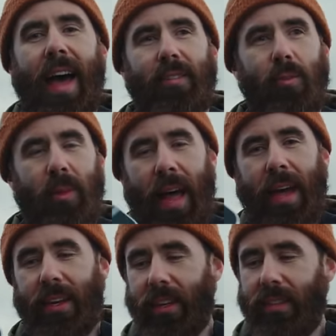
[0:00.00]

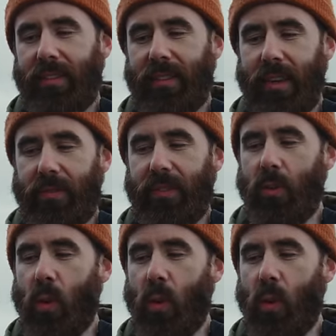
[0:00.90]
Hasselblad CFV